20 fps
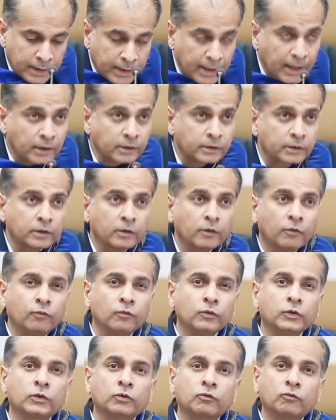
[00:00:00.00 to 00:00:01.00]
Yet,
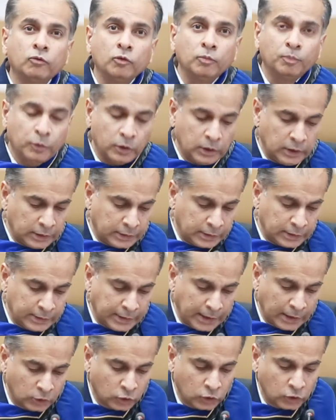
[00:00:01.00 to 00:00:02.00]
through scrupulous
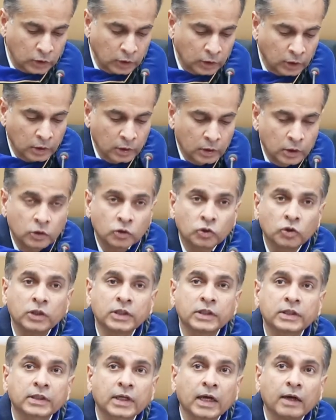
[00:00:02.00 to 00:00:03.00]
attention, she
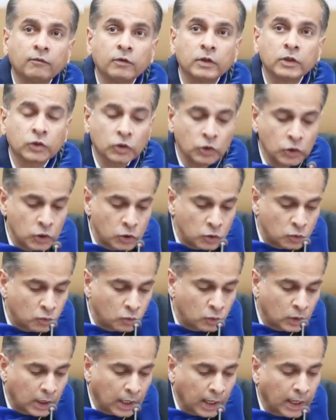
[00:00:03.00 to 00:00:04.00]
discovers
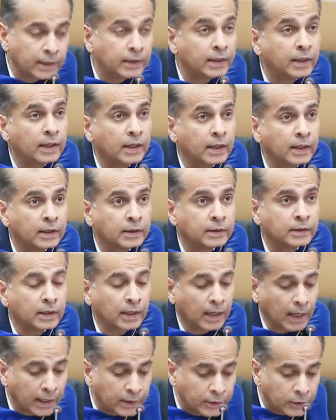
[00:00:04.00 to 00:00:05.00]
new, unheard,
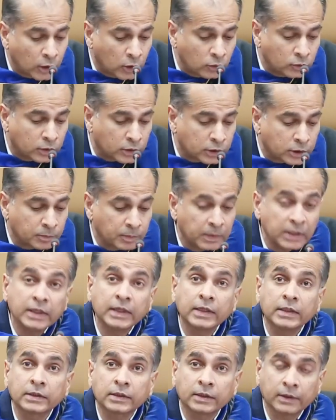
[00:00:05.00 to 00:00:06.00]
unnoticed
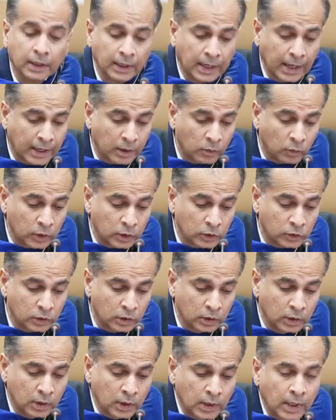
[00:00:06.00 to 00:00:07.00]
meanings in the
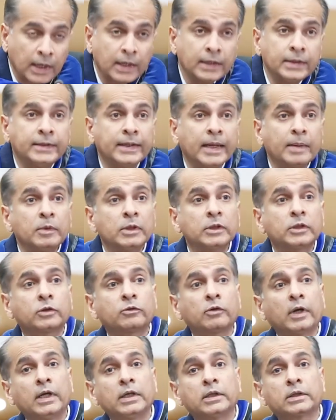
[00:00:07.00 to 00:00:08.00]
language, and
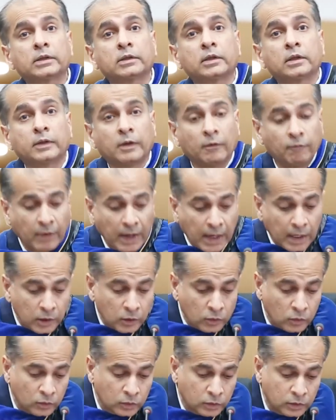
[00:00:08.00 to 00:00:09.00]
demonstrates that the
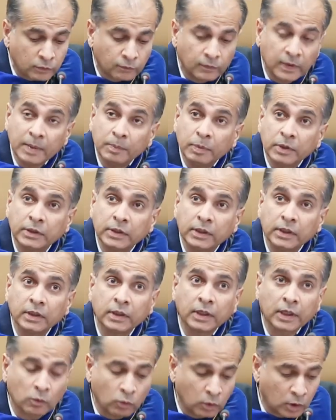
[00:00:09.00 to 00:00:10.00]
values of liberty
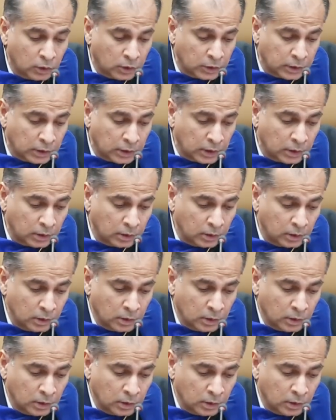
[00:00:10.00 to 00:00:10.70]
and equality,